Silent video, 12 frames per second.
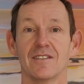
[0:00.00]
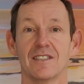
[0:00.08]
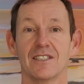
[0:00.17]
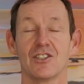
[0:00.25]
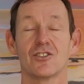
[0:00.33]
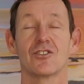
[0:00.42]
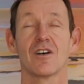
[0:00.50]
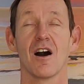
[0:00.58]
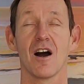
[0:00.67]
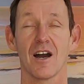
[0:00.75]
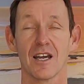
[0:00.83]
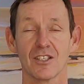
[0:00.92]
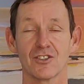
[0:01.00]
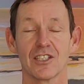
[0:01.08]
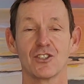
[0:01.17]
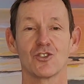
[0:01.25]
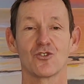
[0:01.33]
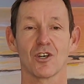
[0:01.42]
This is the highest
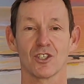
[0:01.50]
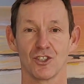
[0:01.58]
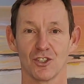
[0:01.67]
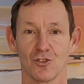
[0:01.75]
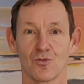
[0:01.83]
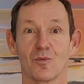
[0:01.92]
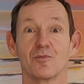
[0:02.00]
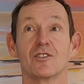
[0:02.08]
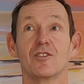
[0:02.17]
instructions from the